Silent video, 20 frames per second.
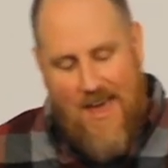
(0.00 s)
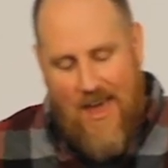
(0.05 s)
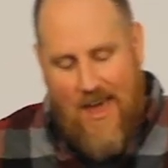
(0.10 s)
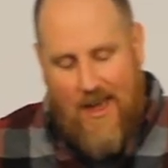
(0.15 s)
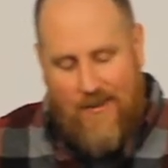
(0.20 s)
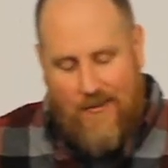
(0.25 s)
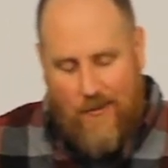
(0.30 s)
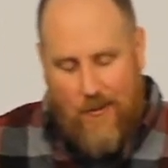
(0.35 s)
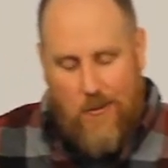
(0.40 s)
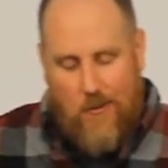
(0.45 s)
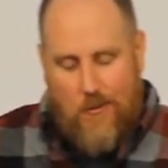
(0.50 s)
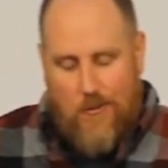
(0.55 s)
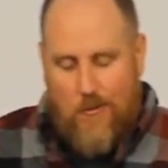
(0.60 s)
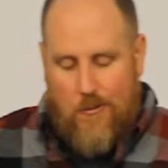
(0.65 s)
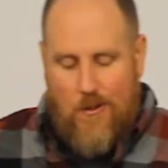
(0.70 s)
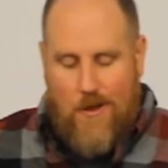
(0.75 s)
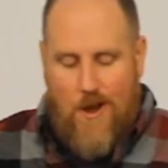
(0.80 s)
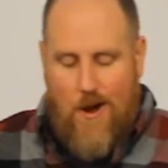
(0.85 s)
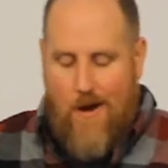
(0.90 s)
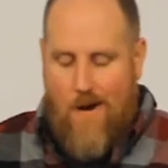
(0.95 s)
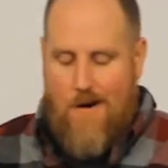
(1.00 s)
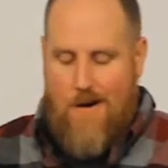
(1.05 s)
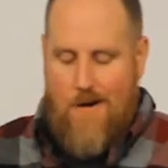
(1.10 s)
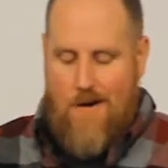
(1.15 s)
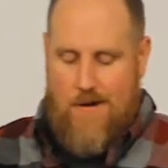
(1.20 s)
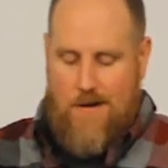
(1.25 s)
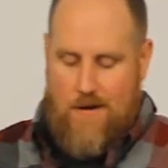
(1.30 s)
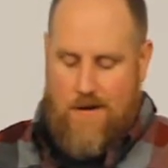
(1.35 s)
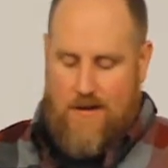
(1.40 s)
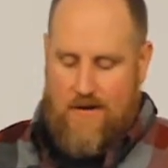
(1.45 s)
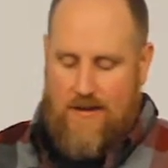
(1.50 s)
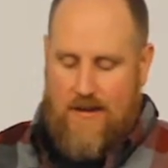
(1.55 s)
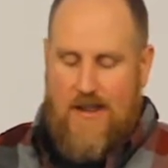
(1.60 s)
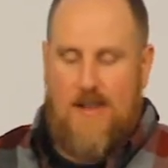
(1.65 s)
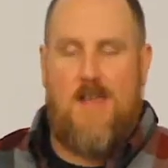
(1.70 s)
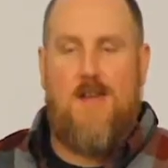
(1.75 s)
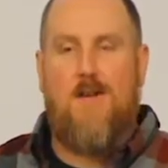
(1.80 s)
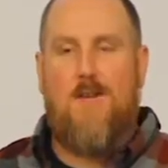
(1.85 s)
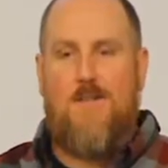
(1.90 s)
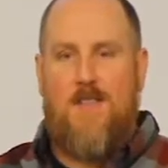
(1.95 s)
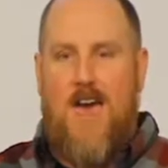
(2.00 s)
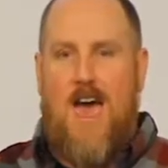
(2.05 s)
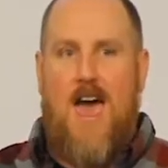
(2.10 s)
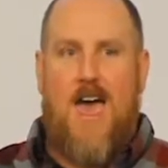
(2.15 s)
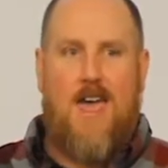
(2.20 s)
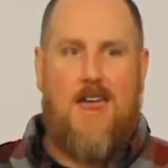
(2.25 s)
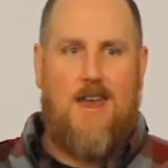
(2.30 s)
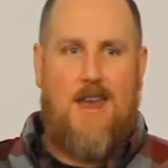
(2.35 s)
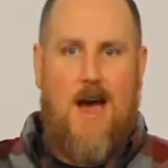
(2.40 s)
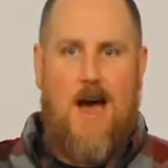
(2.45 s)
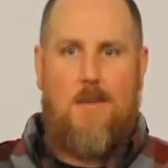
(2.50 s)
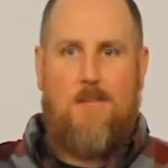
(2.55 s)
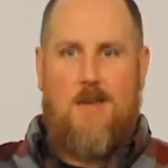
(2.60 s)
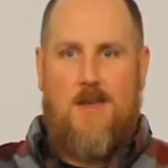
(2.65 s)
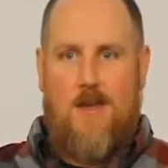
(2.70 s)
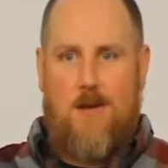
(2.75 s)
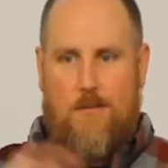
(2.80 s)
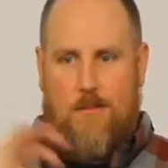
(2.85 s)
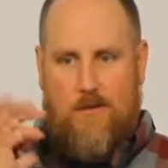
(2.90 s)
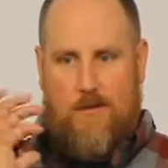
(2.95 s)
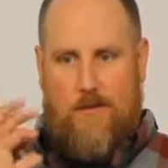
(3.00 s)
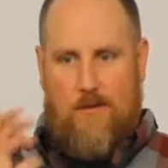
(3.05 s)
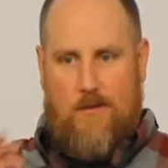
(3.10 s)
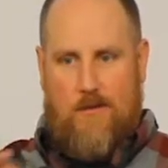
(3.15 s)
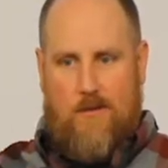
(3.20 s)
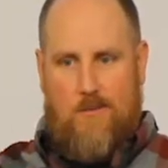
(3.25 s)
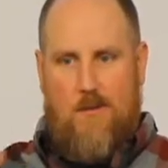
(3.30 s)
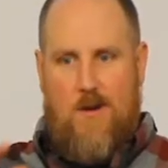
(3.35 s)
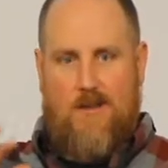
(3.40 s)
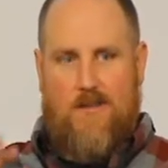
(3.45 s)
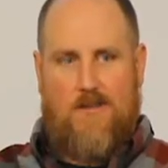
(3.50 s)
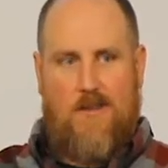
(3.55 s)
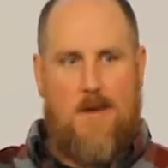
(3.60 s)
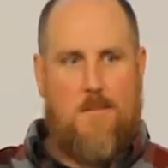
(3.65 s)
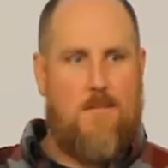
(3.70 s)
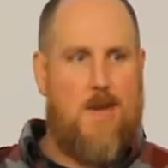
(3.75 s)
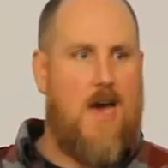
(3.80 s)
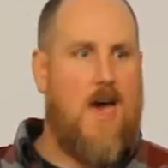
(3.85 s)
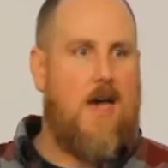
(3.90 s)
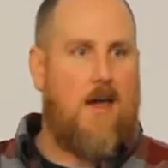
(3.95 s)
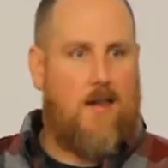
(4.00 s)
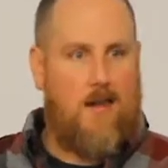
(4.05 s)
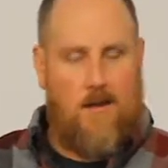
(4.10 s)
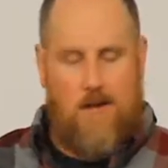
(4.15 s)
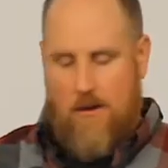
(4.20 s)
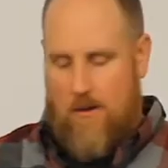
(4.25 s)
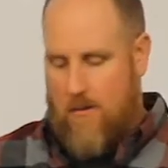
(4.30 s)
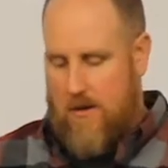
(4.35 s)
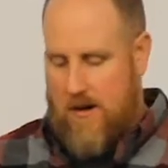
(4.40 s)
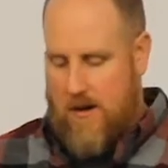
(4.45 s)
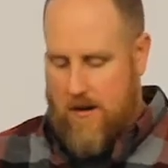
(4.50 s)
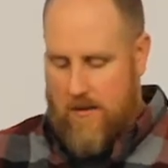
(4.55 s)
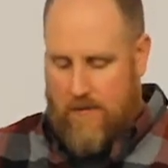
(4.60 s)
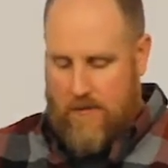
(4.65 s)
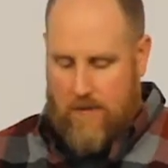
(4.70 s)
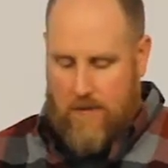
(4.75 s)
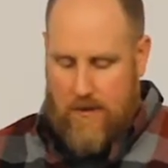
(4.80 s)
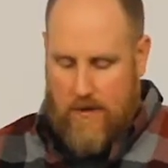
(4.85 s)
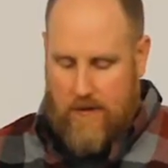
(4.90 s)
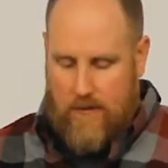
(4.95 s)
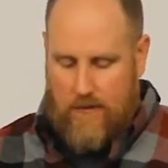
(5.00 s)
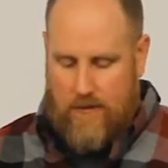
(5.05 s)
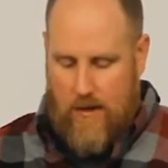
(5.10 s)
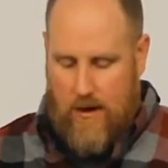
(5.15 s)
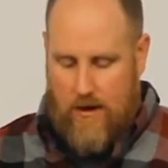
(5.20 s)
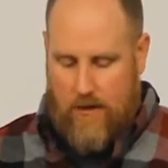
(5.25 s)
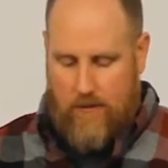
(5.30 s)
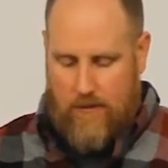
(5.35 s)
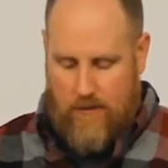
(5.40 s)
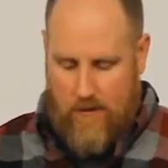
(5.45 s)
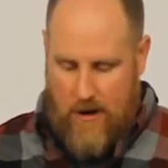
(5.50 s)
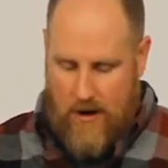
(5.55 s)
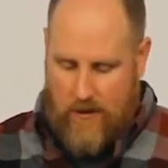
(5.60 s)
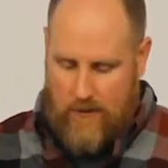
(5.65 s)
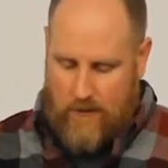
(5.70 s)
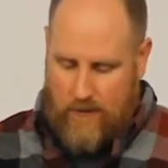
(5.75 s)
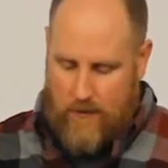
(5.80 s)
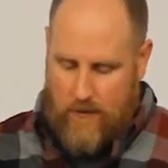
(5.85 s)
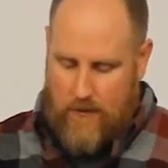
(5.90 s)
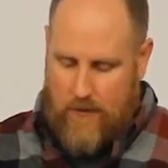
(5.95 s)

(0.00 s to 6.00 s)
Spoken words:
And so it was really hard to hear that and not be able to express that back, you know, when you hear somebody else talking trash.